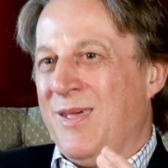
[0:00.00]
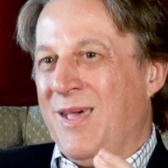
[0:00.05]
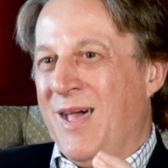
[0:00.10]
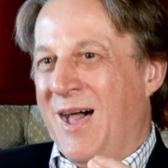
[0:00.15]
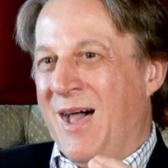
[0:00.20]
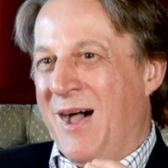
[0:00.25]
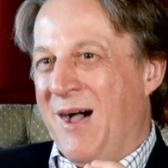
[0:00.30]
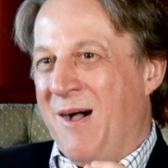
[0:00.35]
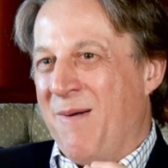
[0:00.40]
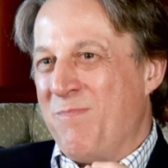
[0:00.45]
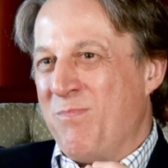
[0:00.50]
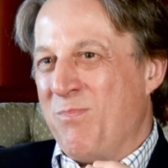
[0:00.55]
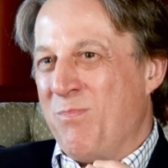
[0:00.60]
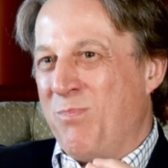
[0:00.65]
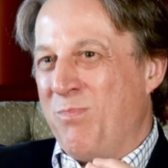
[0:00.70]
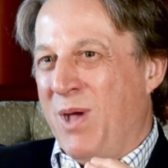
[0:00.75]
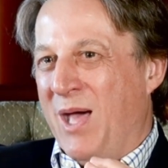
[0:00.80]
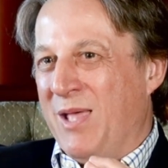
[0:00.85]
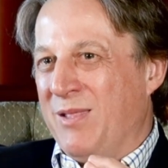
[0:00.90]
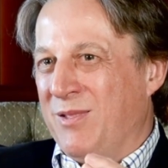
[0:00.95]

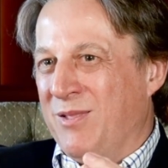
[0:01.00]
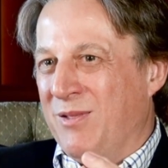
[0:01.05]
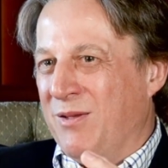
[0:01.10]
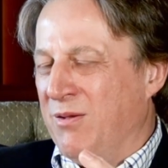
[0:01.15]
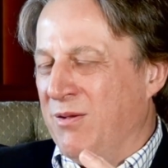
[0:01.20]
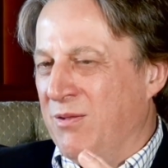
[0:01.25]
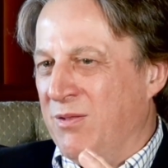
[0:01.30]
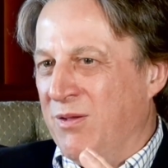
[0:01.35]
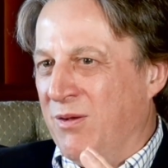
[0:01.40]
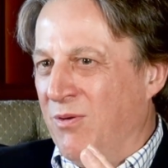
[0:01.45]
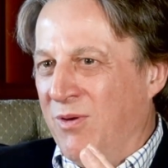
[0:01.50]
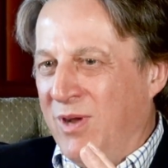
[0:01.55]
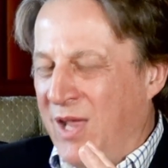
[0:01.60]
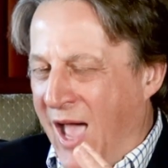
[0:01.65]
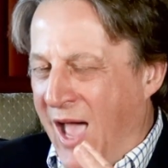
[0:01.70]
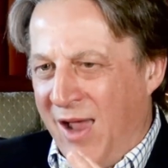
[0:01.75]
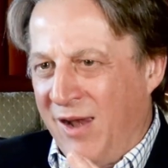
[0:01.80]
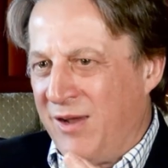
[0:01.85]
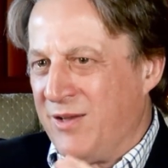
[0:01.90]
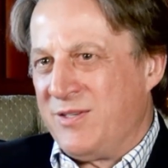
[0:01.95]
But the
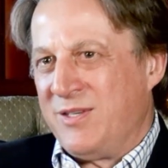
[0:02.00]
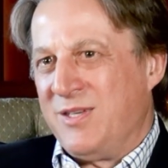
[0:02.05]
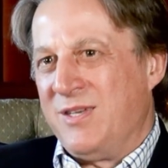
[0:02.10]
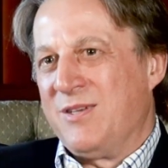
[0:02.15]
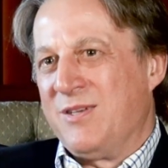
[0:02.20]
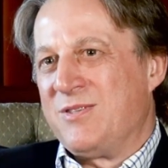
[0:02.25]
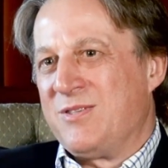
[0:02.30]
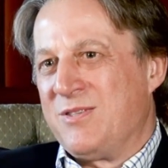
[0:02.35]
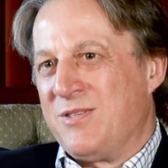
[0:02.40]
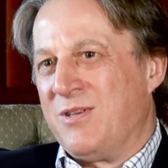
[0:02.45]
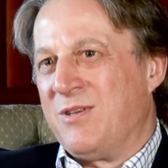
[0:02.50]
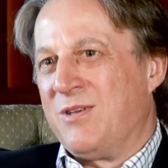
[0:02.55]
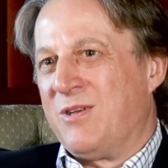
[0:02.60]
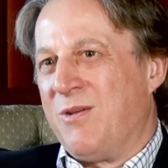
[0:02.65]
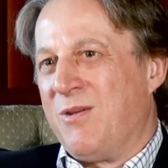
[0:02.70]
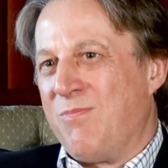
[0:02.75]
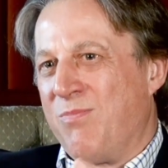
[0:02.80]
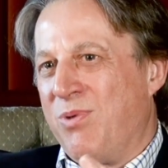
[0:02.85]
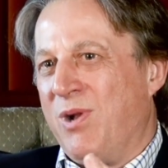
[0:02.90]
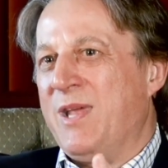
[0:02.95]
reality is the
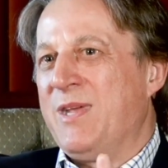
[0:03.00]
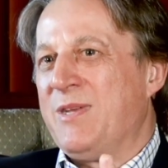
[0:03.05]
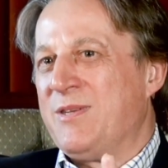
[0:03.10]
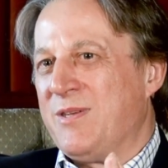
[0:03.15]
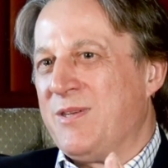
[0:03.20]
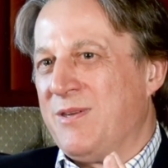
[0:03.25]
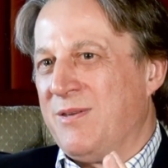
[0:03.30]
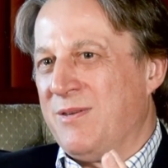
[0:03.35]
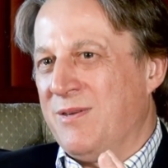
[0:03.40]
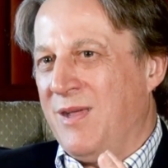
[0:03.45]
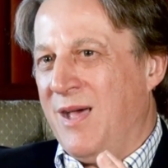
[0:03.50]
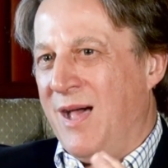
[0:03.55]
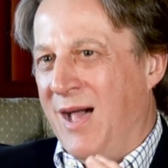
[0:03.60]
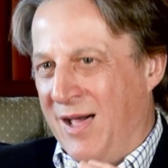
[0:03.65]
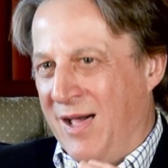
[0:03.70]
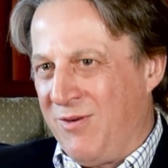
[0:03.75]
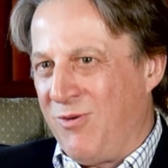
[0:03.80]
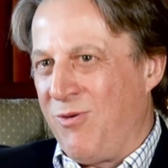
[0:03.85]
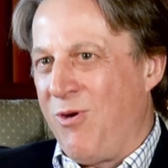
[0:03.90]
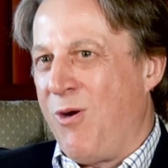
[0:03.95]
complete and
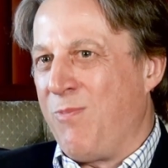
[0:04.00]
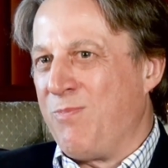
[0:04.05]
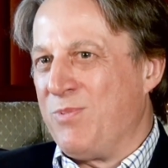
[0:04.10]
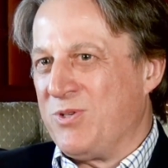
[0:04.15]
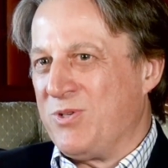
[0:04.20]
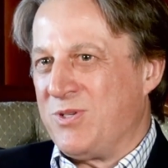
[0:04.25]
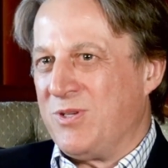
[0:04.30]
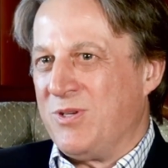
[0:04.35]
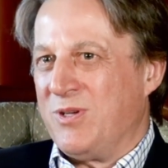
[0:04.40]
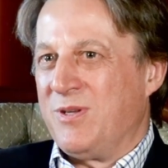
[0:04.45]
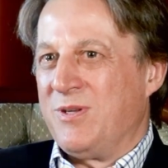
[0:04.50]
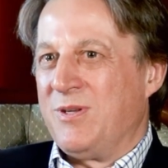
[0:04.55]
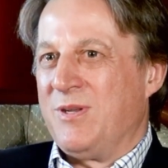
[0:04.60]
utter opposite.